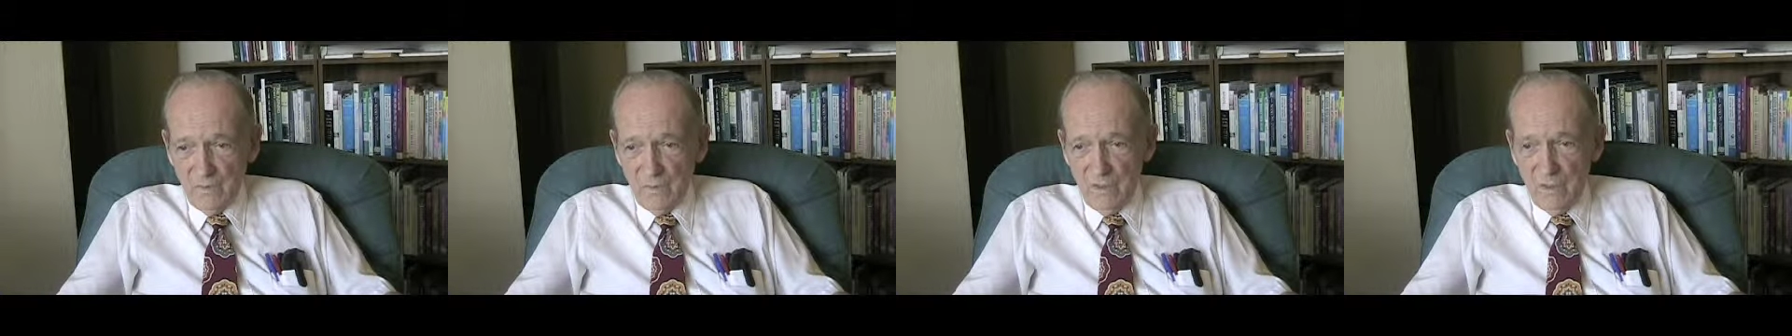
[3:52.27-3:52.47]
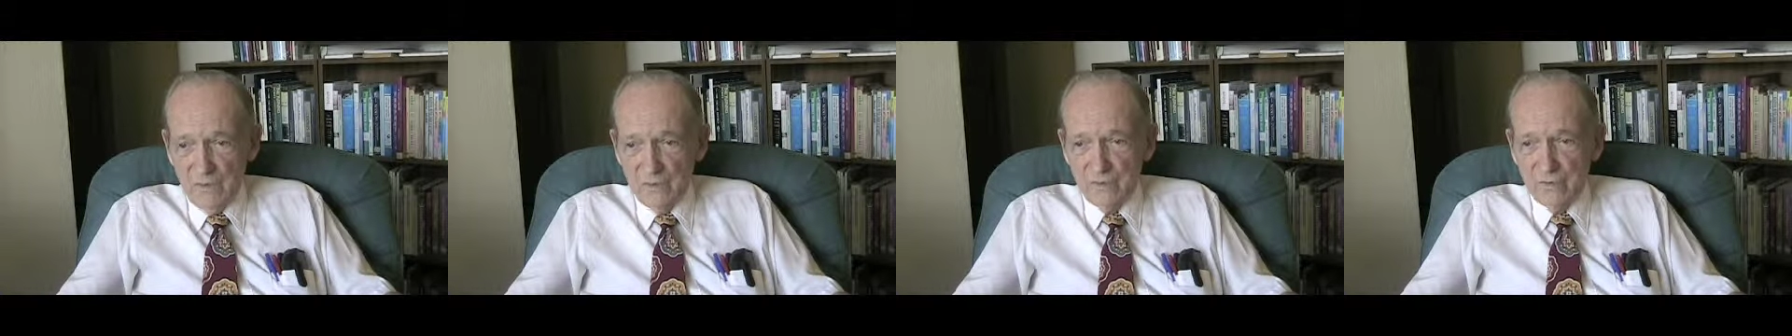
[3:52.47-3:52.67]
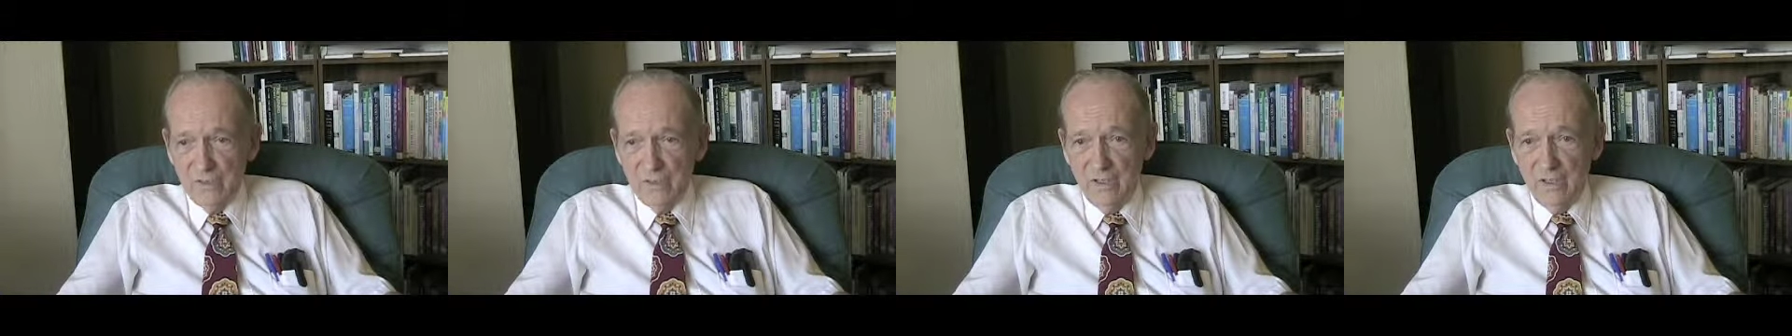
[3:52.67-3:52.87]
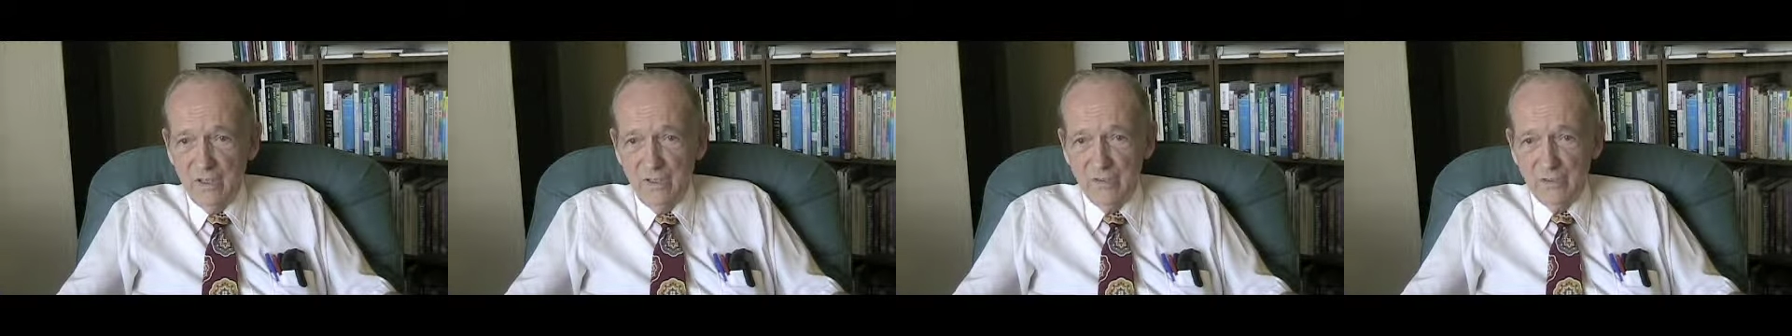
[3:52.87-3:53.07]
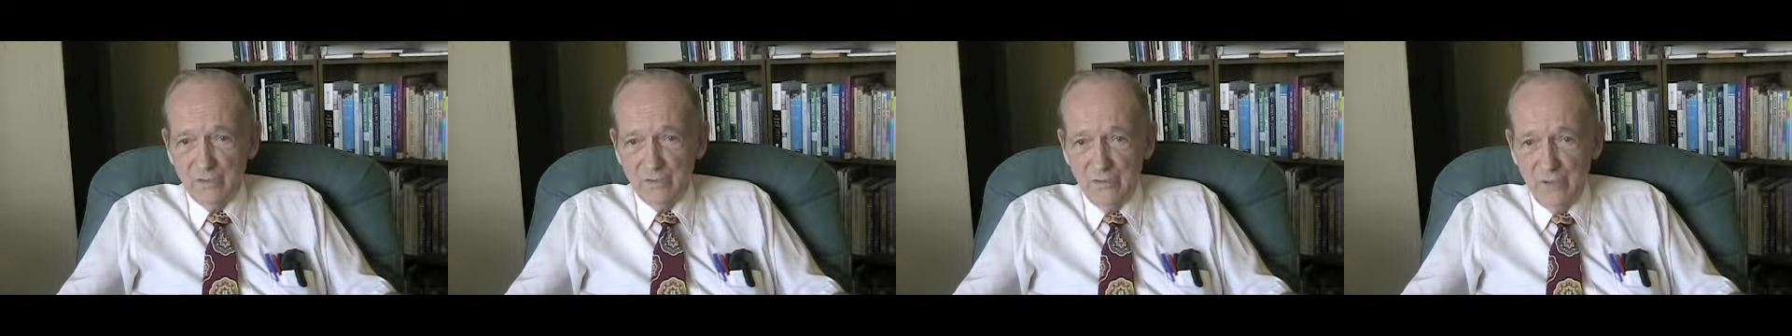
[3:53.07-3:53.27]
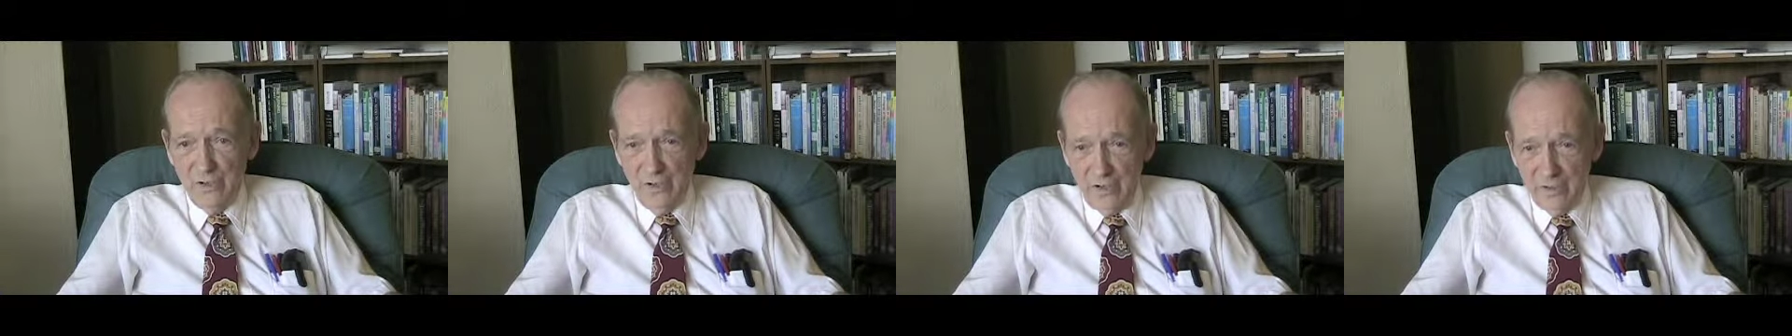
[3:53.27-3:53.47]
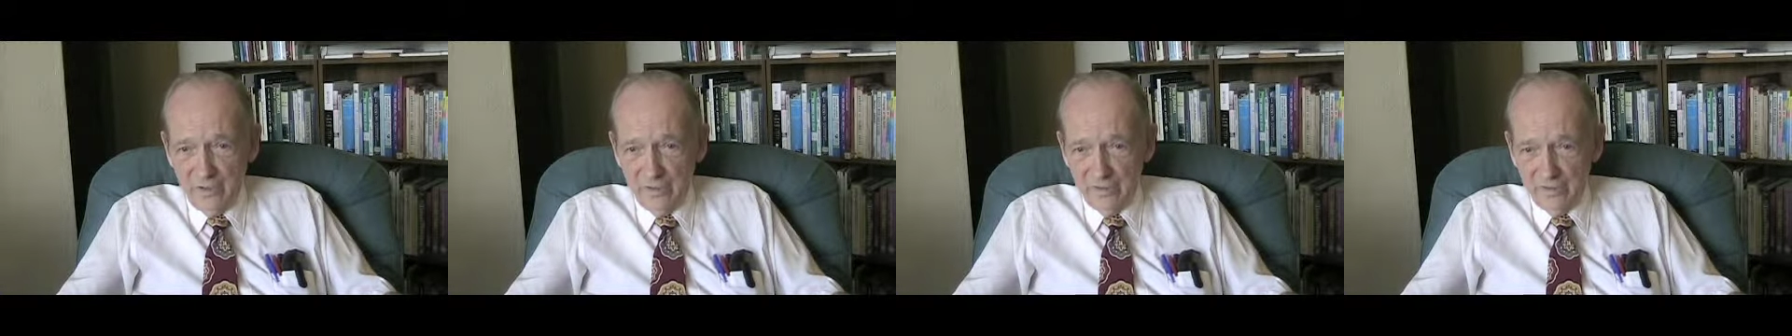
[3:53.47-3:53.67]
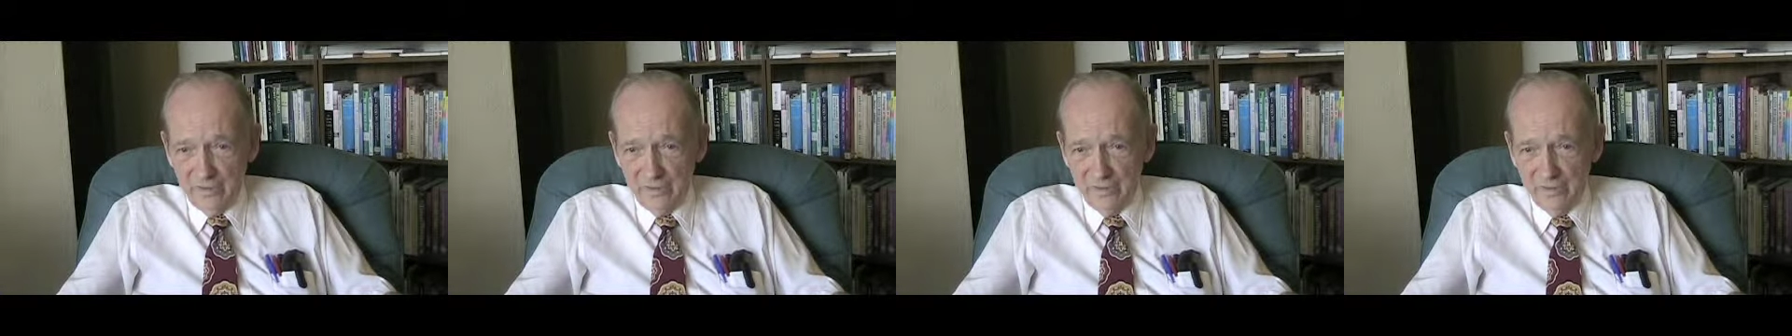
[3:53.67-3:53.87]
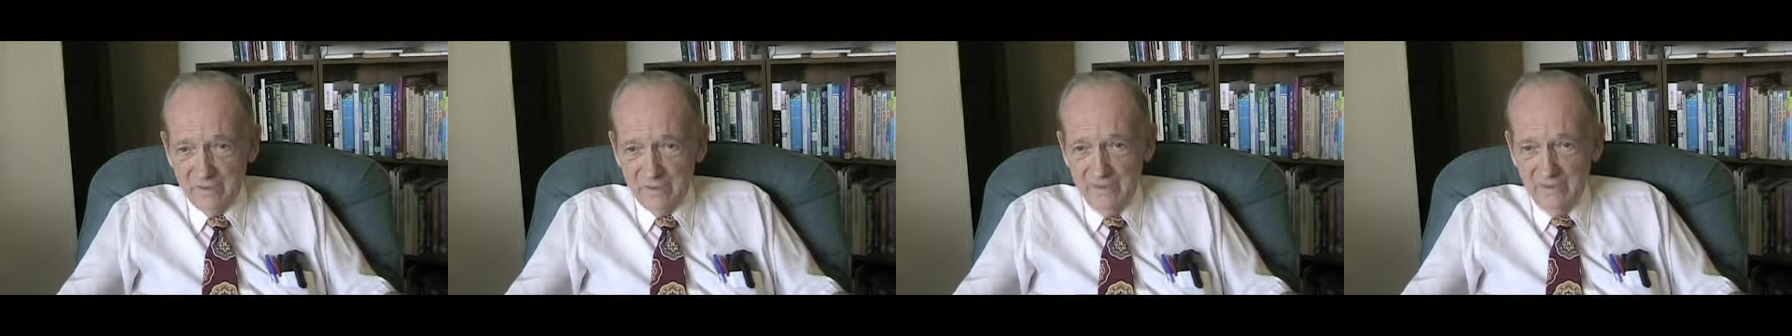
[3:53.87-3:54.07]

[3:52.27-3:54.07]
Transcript: is that his daughter